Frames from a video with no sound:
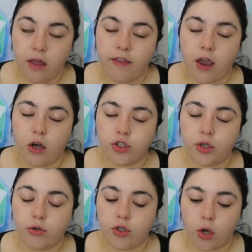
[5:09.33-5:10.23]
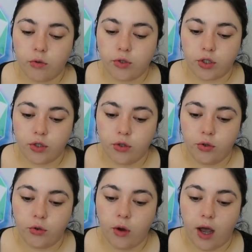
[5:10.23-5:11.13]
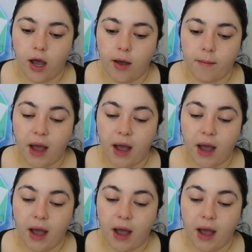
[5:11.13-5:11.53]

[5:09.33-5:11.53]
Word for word: They also don't do um,